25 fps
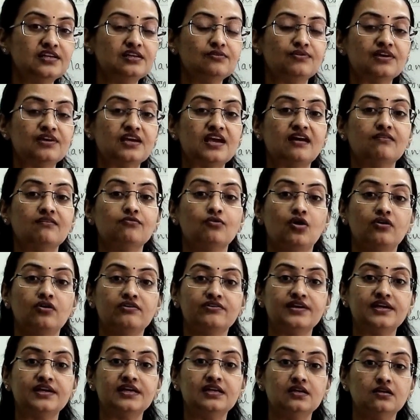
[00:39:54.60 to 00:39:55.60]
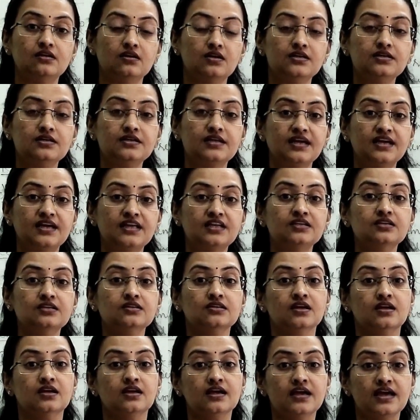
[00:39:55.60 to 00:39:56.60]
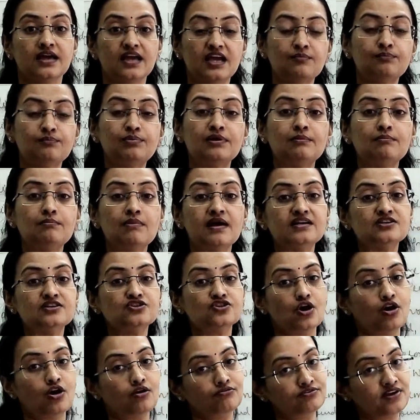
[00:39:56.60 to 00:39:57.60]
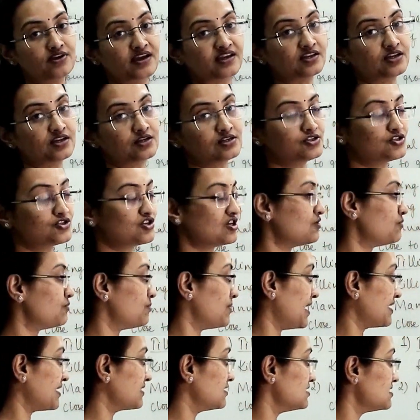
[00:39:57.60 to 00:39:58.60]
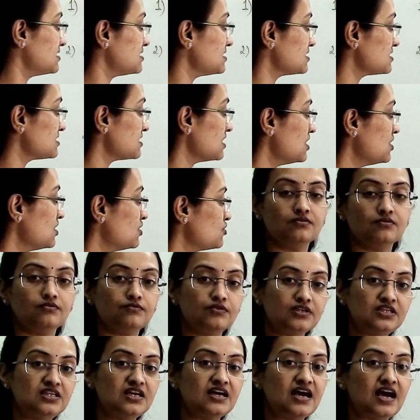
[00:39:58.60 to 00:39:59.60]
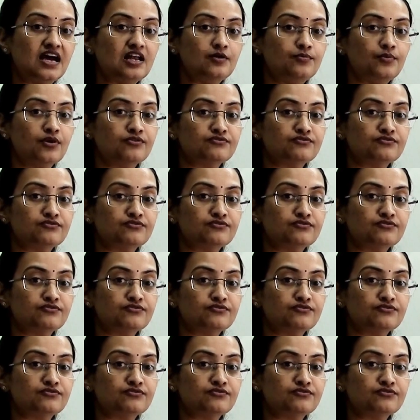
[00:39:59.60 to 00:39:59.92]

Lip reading: we have already learnt in implements of agricultural practices. With the help of